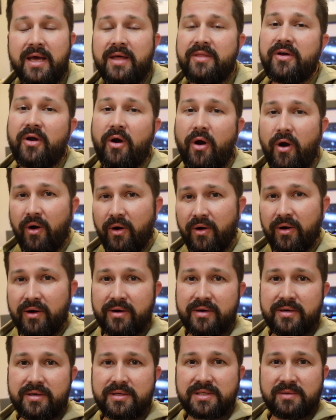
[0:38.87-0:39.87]
There
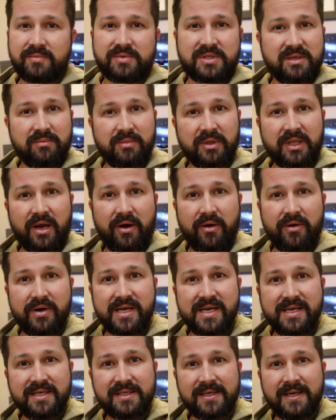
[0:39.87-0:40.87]
are some
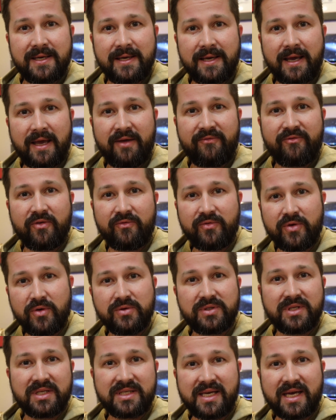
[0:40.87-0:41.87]
similarities if you've
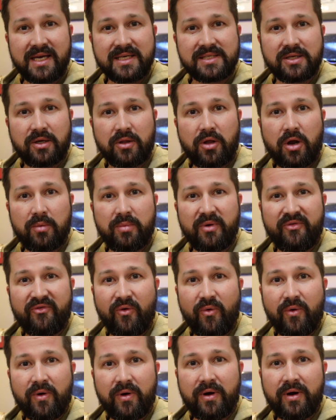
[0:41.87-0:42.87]
used a DSLR
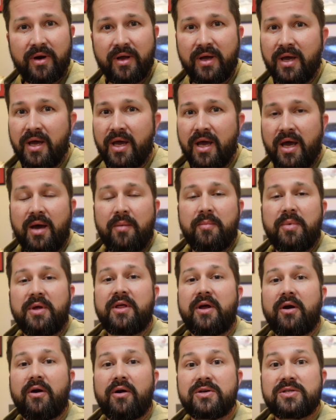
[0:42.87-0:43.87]
before, but
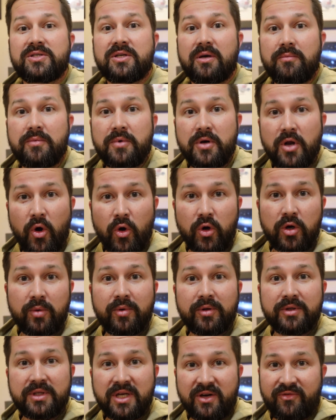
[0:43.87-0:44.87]
there are some
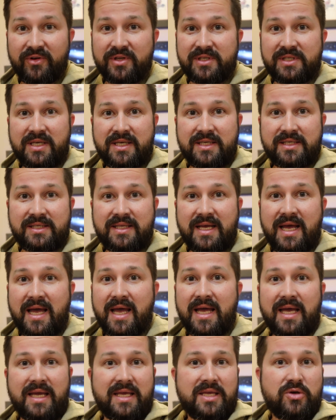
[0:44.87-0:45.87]
notable differences
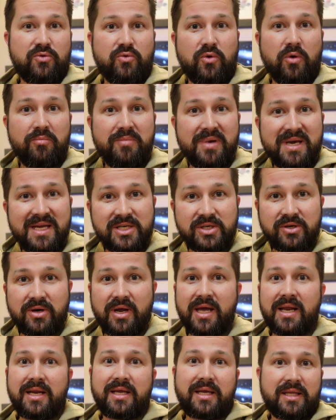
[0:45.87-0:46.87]
that you will beat your
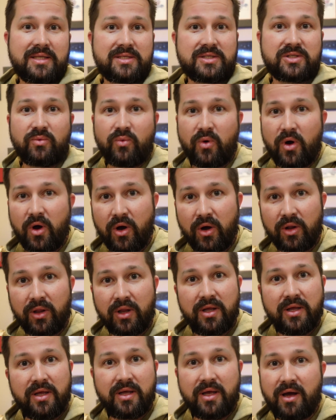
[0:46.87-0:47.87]
head against the
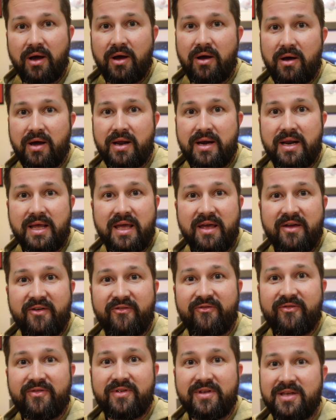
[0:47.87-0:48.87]
wall on
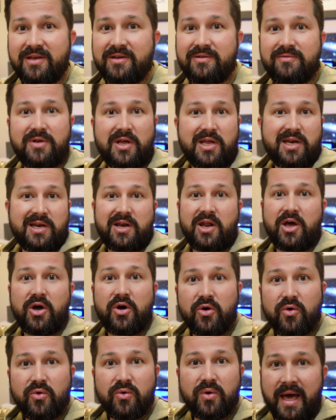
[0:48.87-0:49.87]
if you didn't
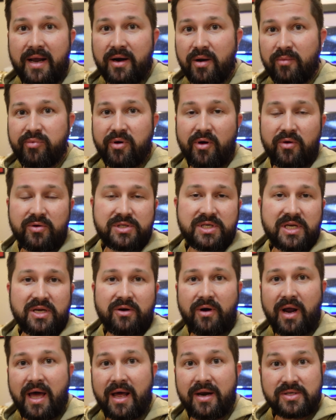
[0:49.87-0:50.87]
know how to approach
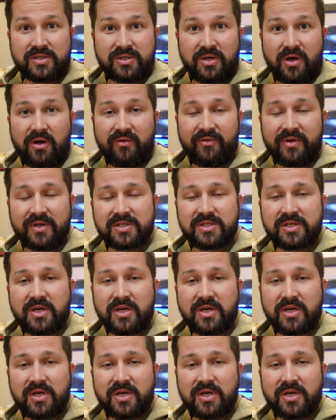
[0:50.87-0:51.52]
it or how to solve it.